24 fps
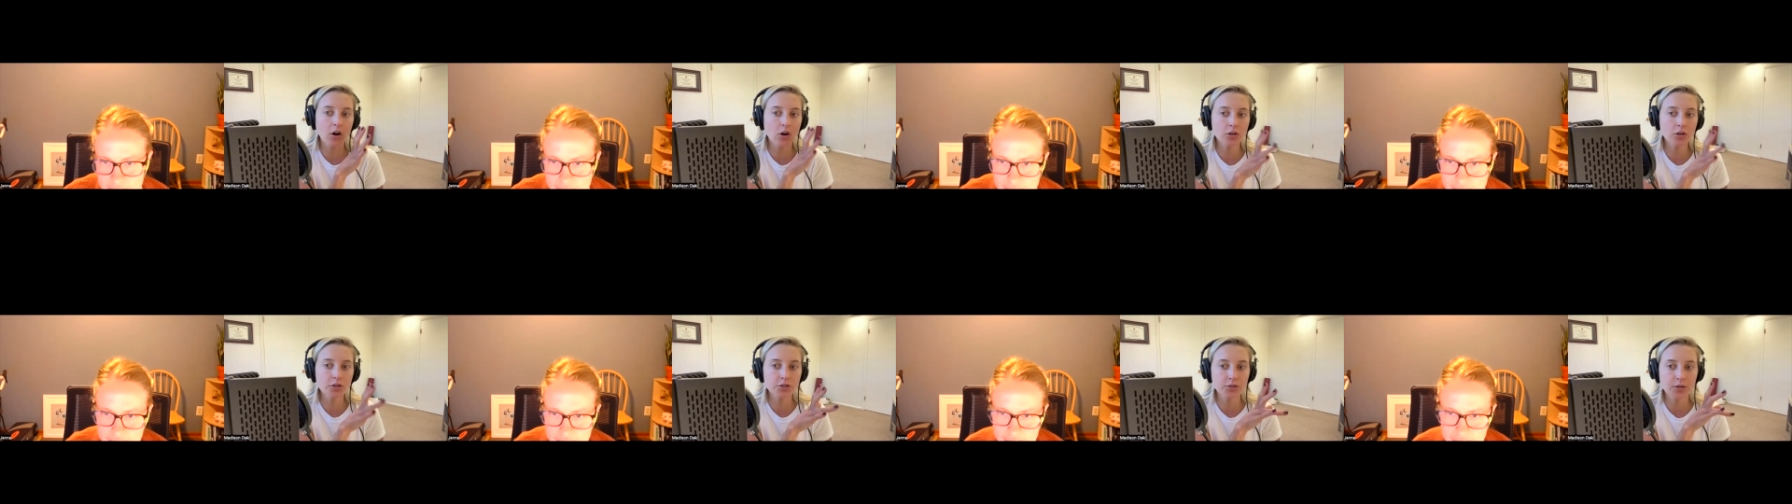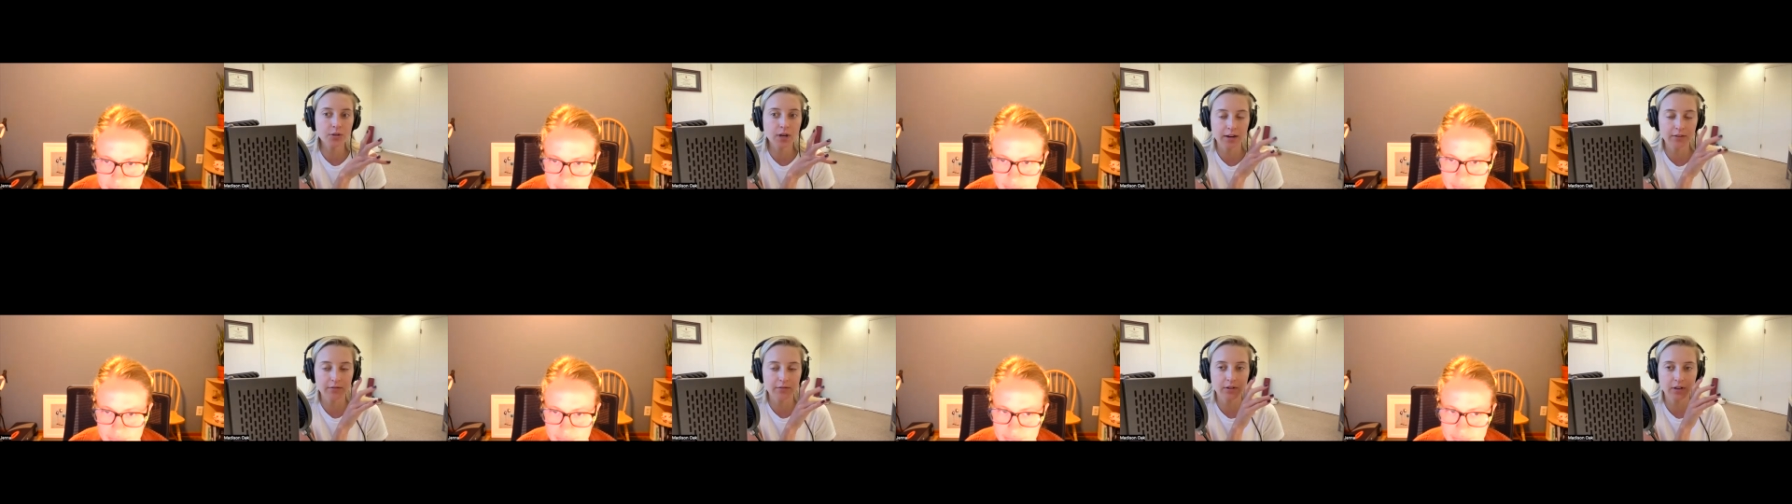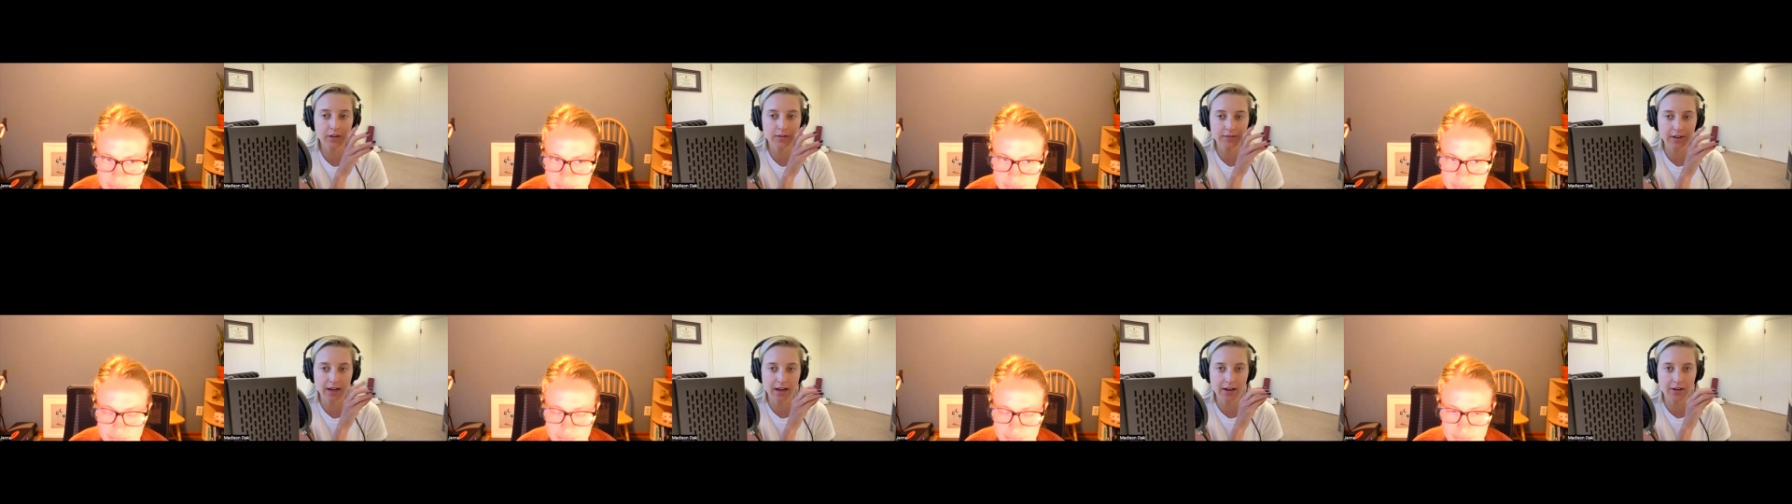also have
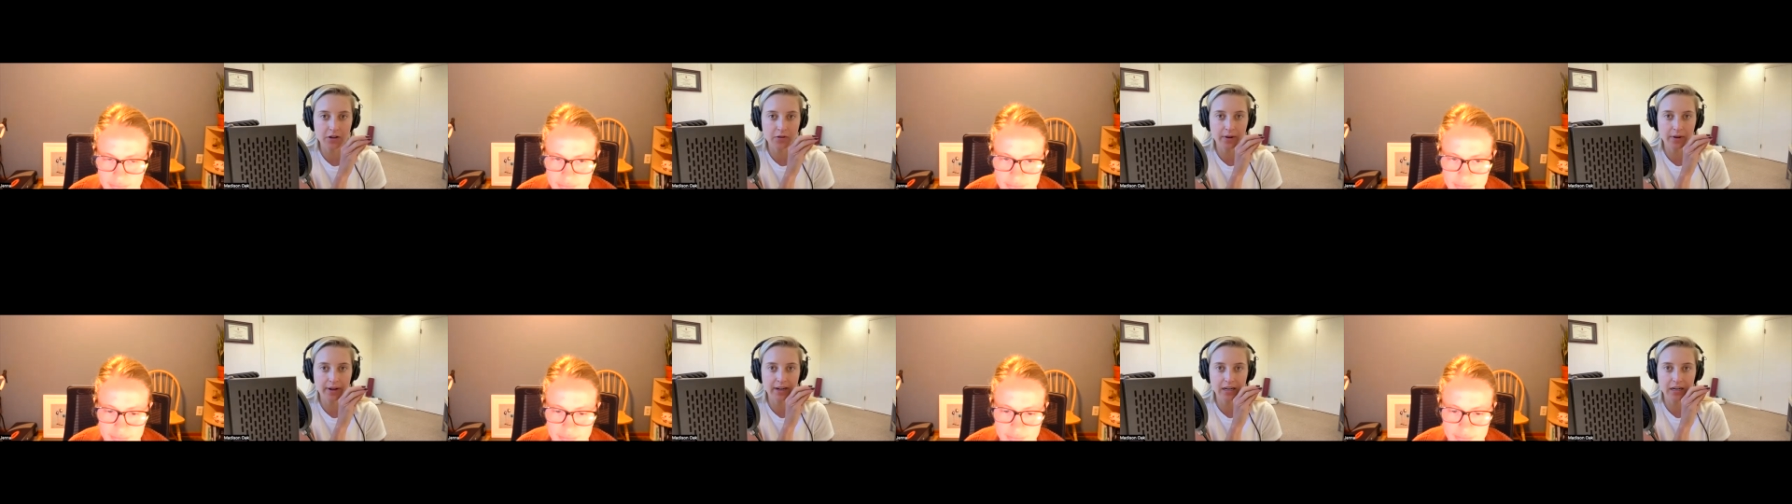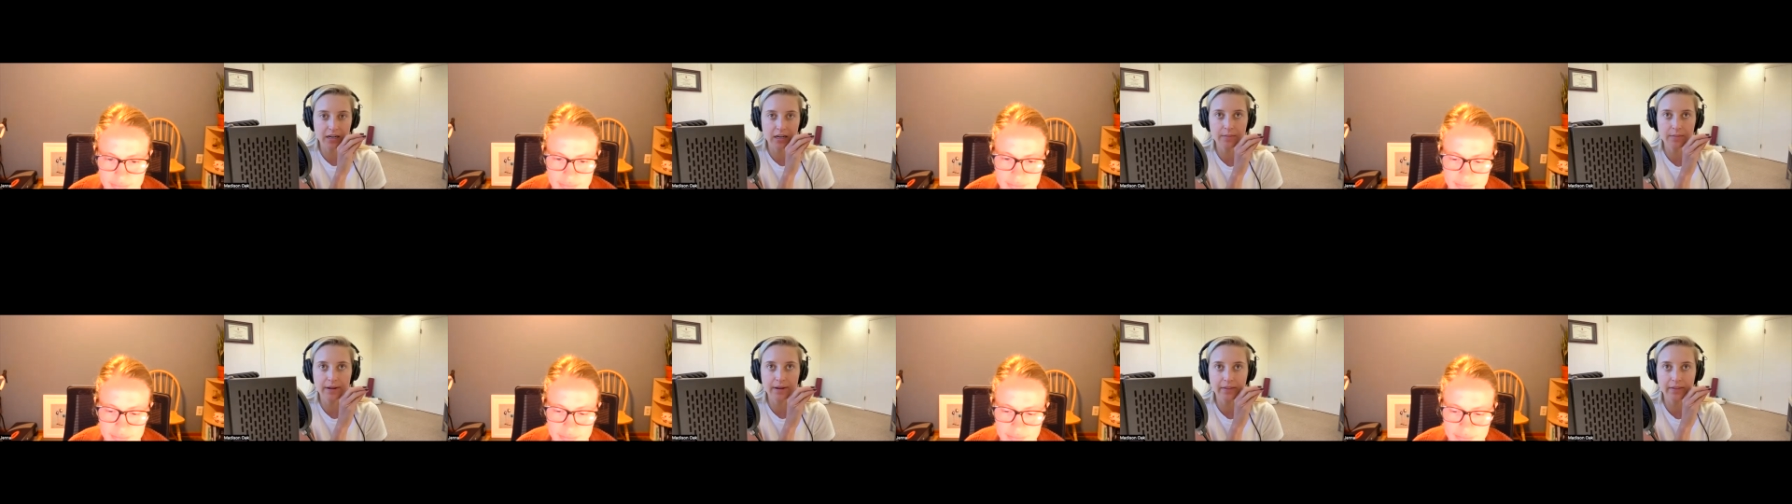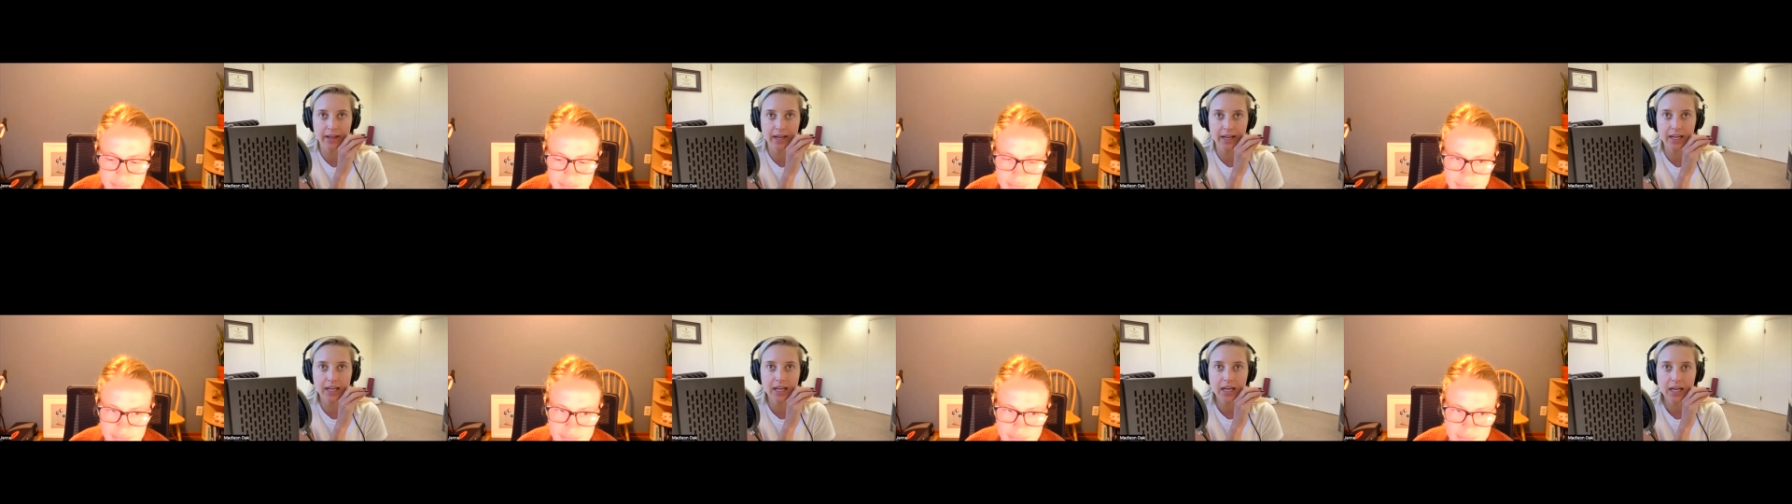evaluated and been
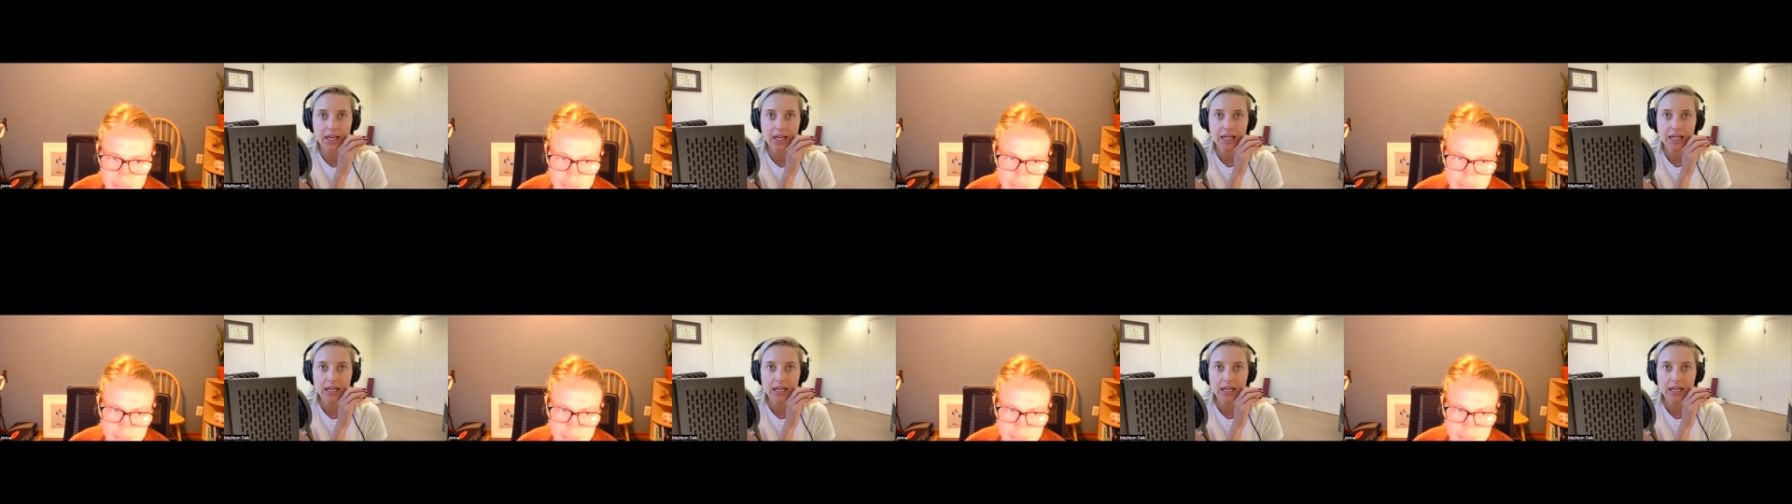like,